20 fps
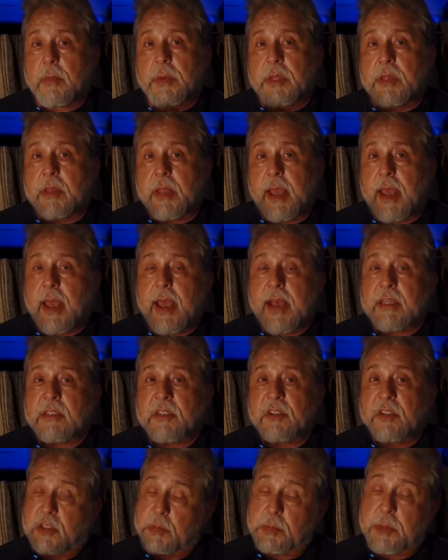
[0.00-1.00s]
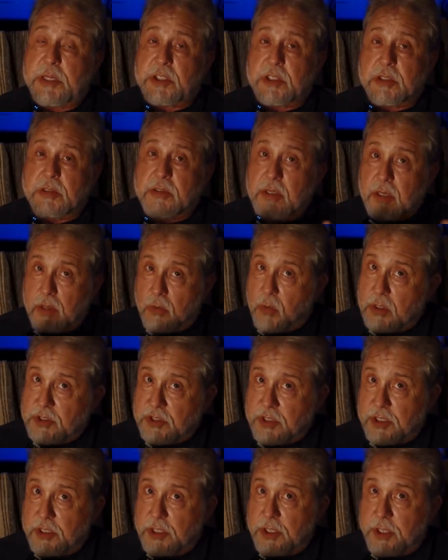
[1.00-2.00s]
but they had suspicions that it
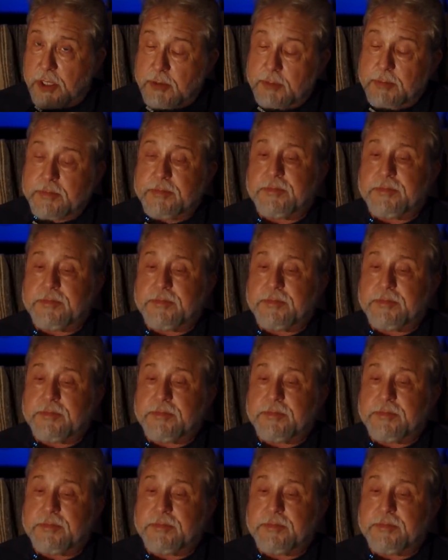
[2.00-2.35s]
wasn't good.